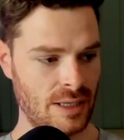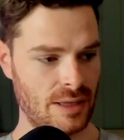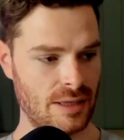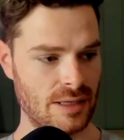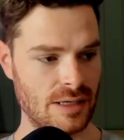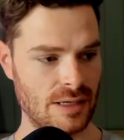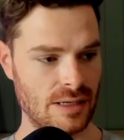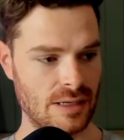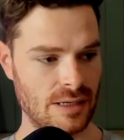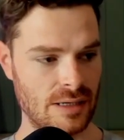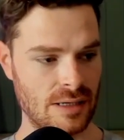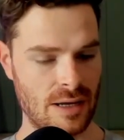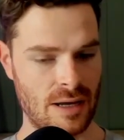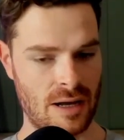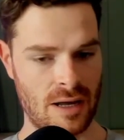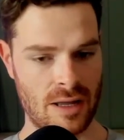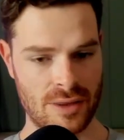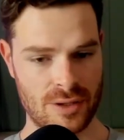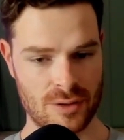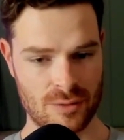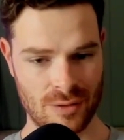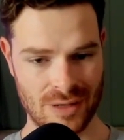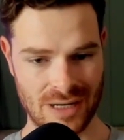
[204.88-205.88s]
The
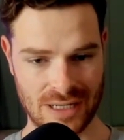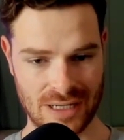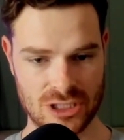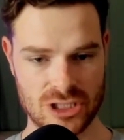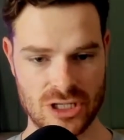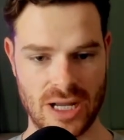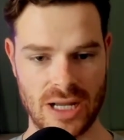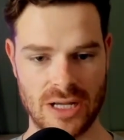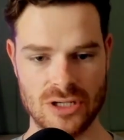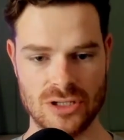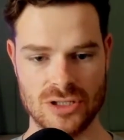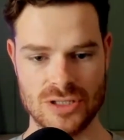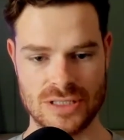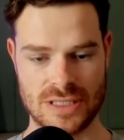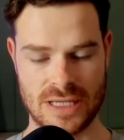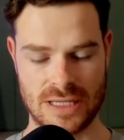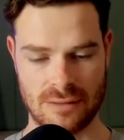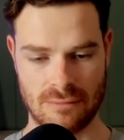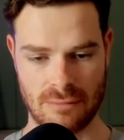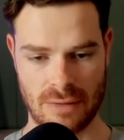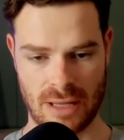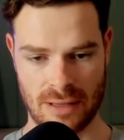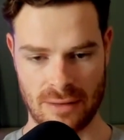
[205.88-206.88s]
arthritic changes
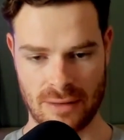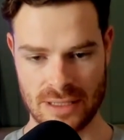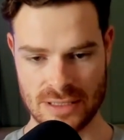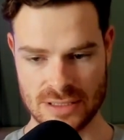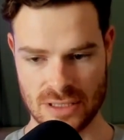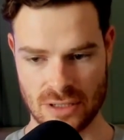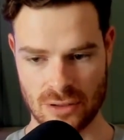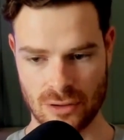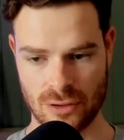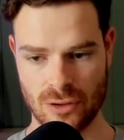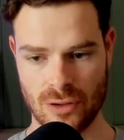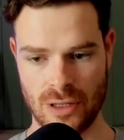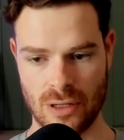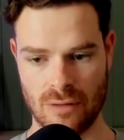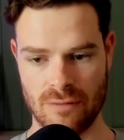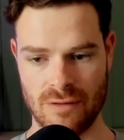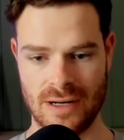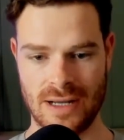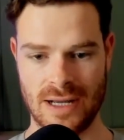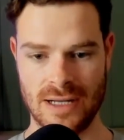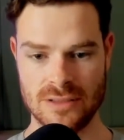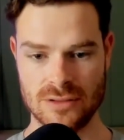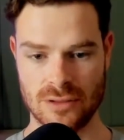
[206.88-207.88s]
and things that are occurring
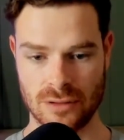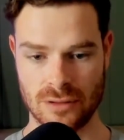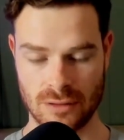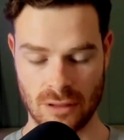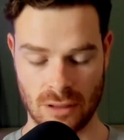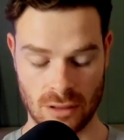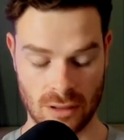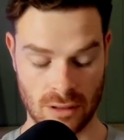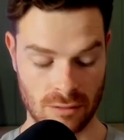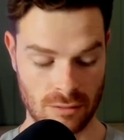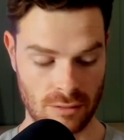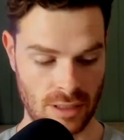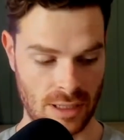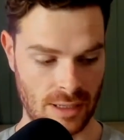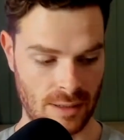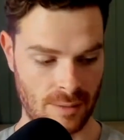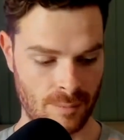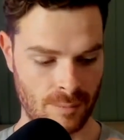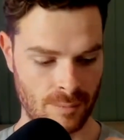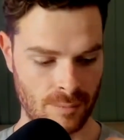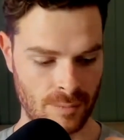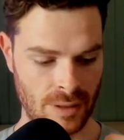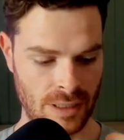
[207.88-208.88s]
overnight are
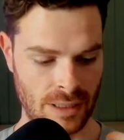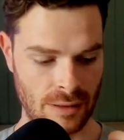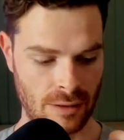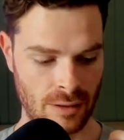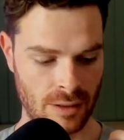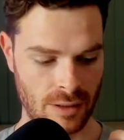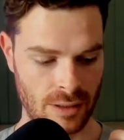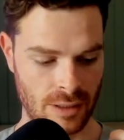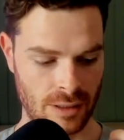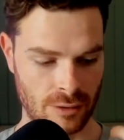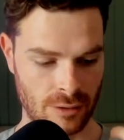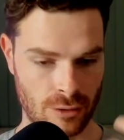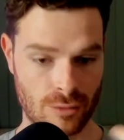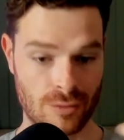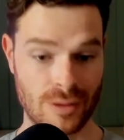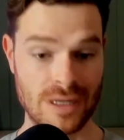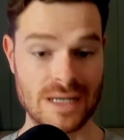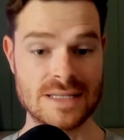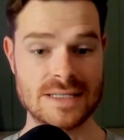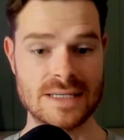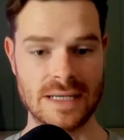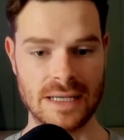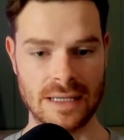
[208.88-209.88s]

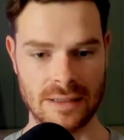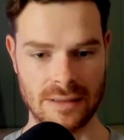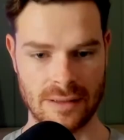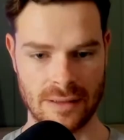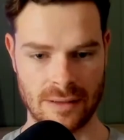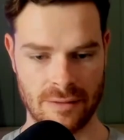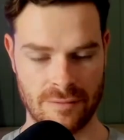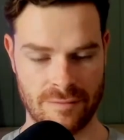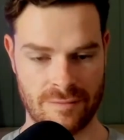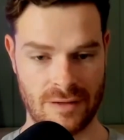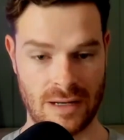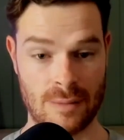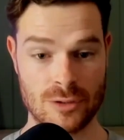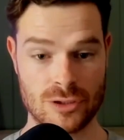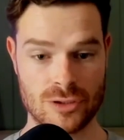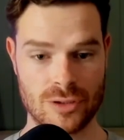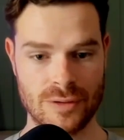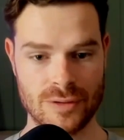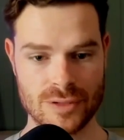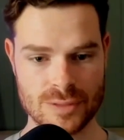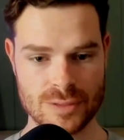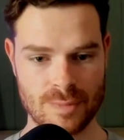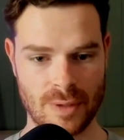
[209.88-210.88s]
increasing in
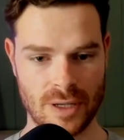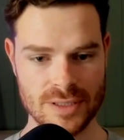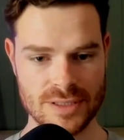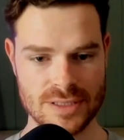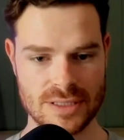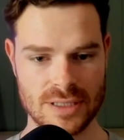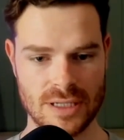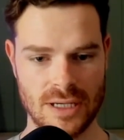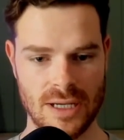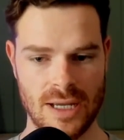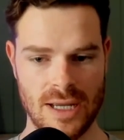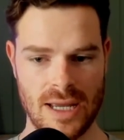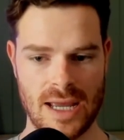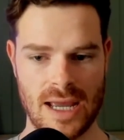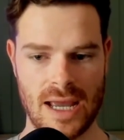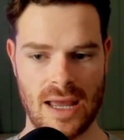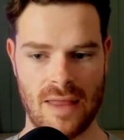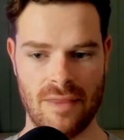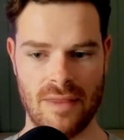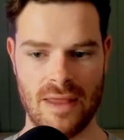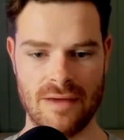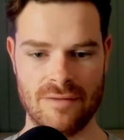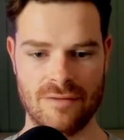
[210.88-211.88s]
inflammatory response,
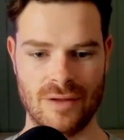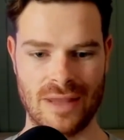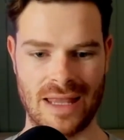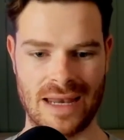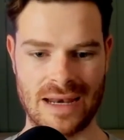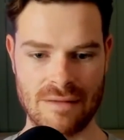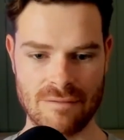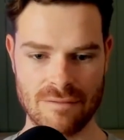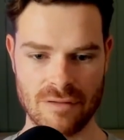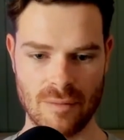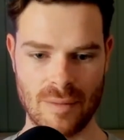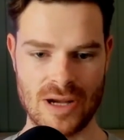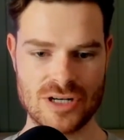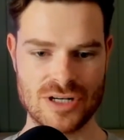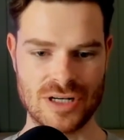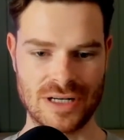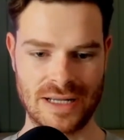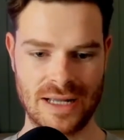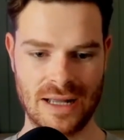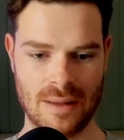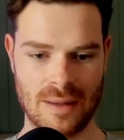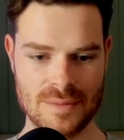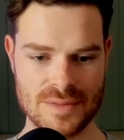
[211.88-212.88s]
and therefore that
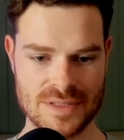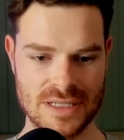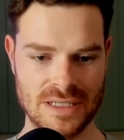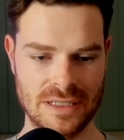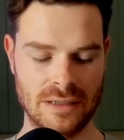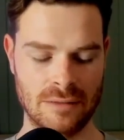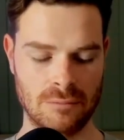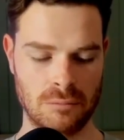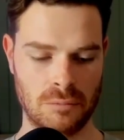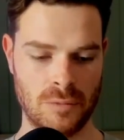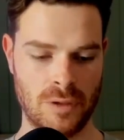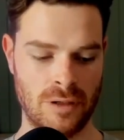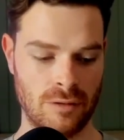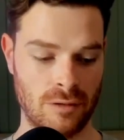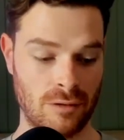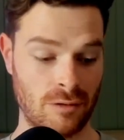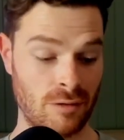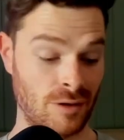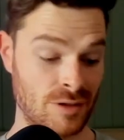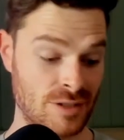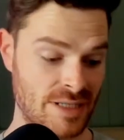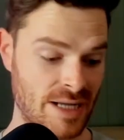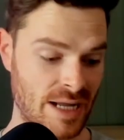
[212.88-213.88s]
inflammation comes in and
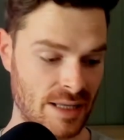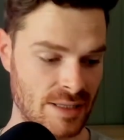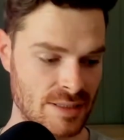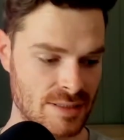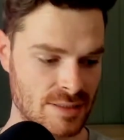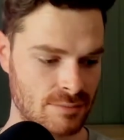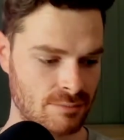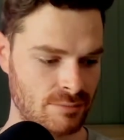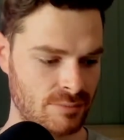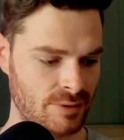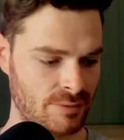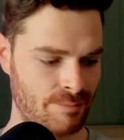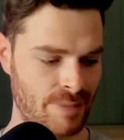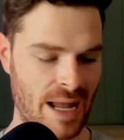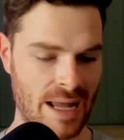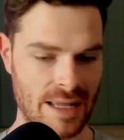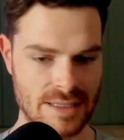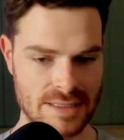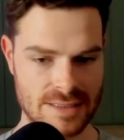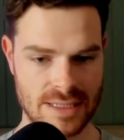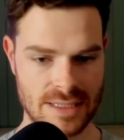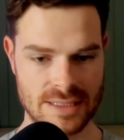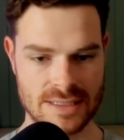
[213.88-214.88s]
contains
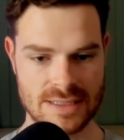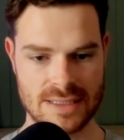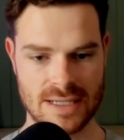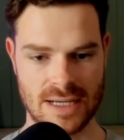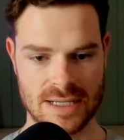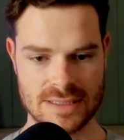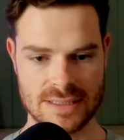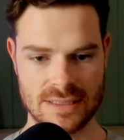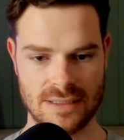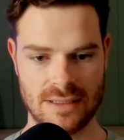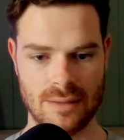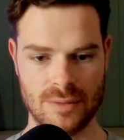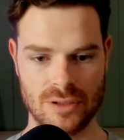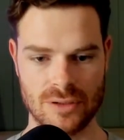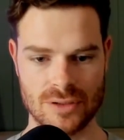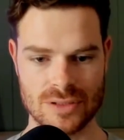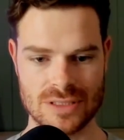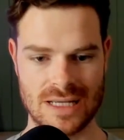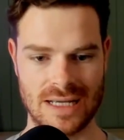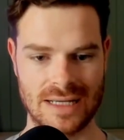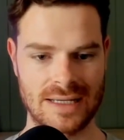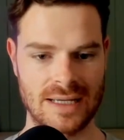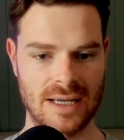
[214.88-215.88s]
pain sensitizing
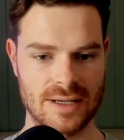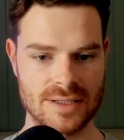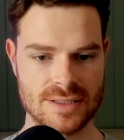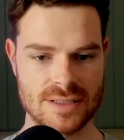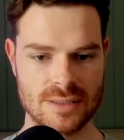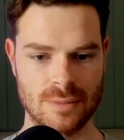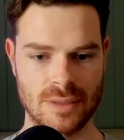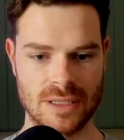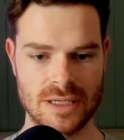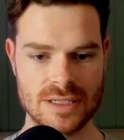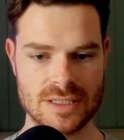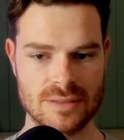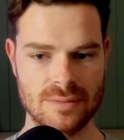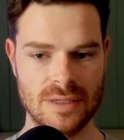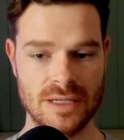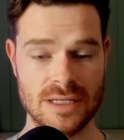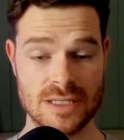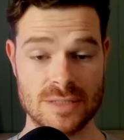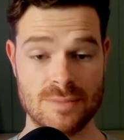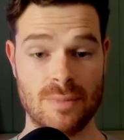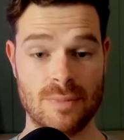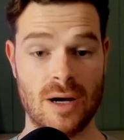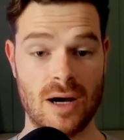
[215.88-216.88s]
chemicals like calcium and histamine
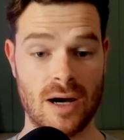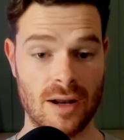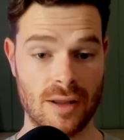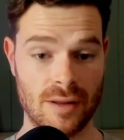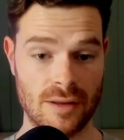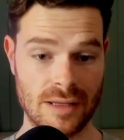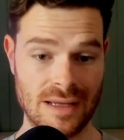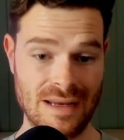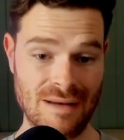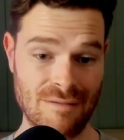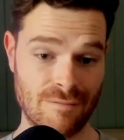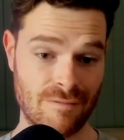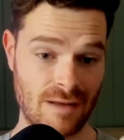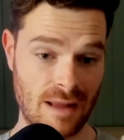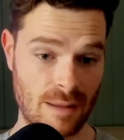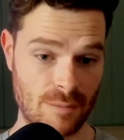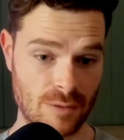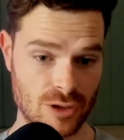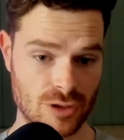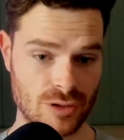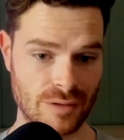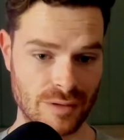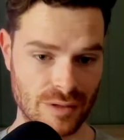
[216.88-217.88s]
as part of the
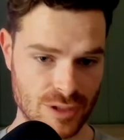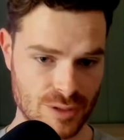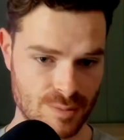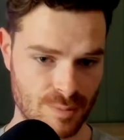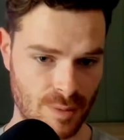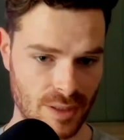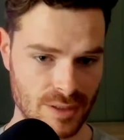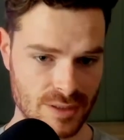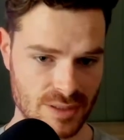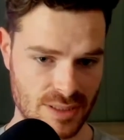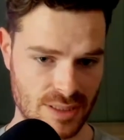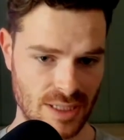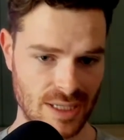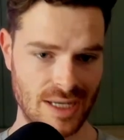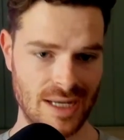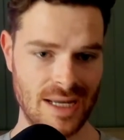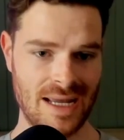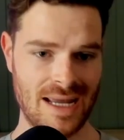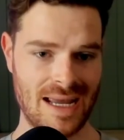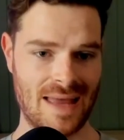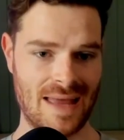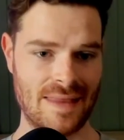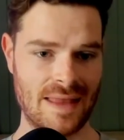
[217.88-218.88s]
inflammatory response,
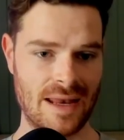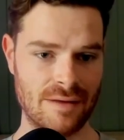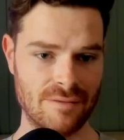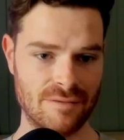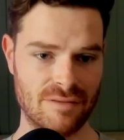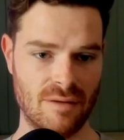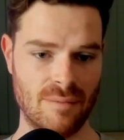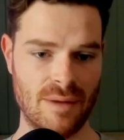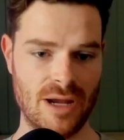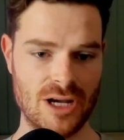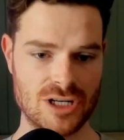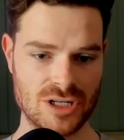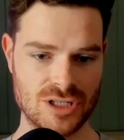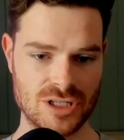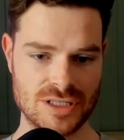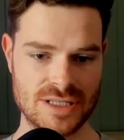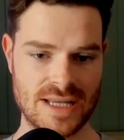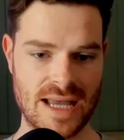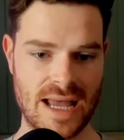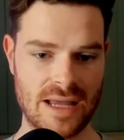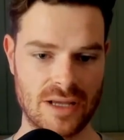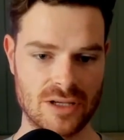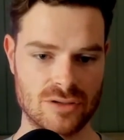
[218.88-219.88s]
and that inflammation
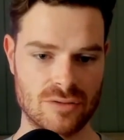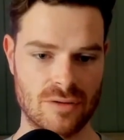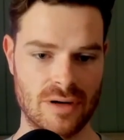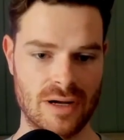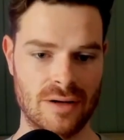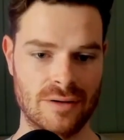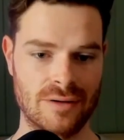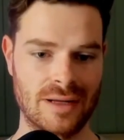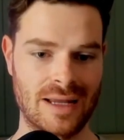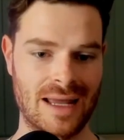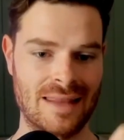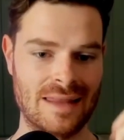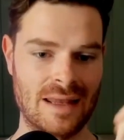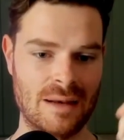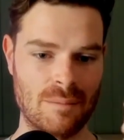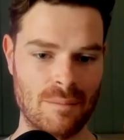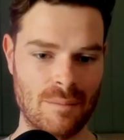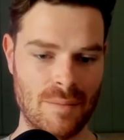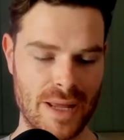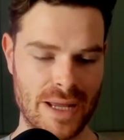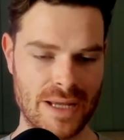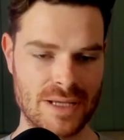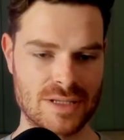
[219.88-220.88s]
just hangs around and
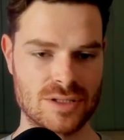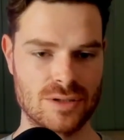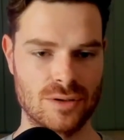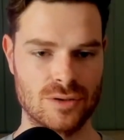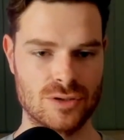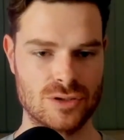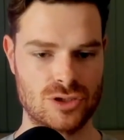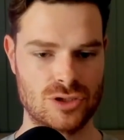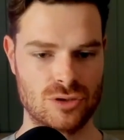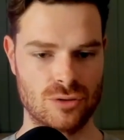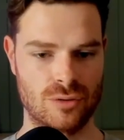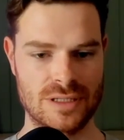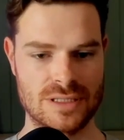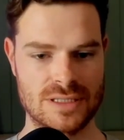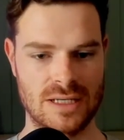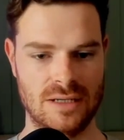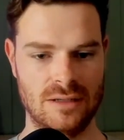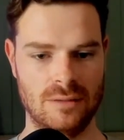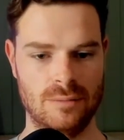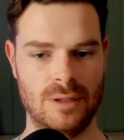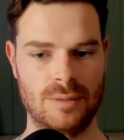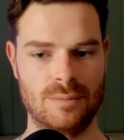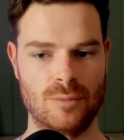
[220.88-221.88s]
then makes those joints feel
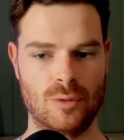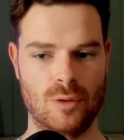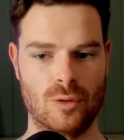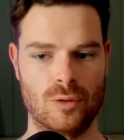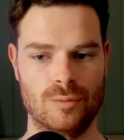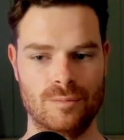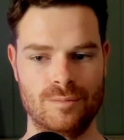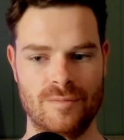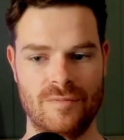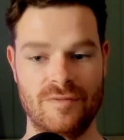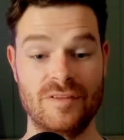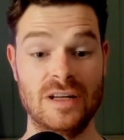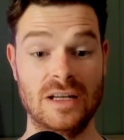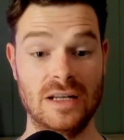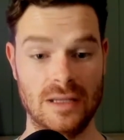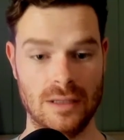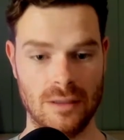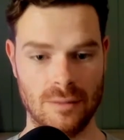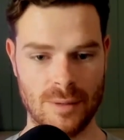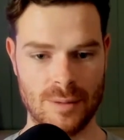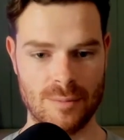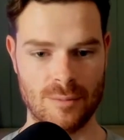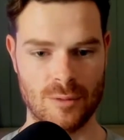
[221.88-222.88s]
a
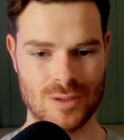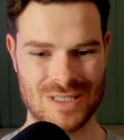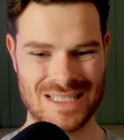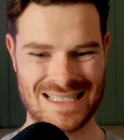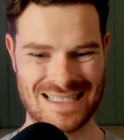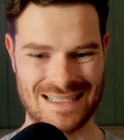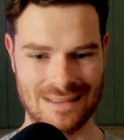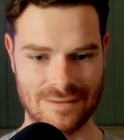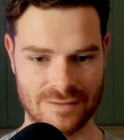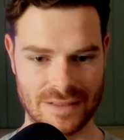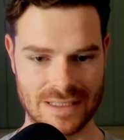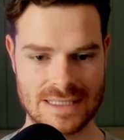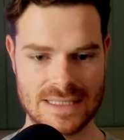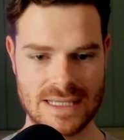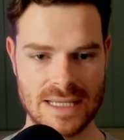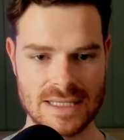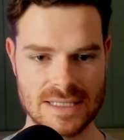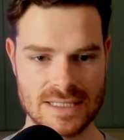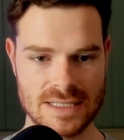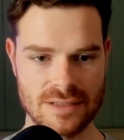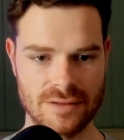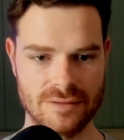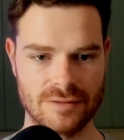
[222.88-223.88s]
little bit more stiff and
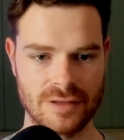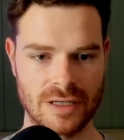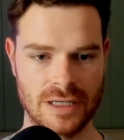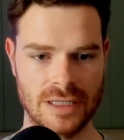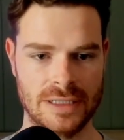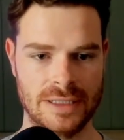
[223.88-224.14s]
sensitive.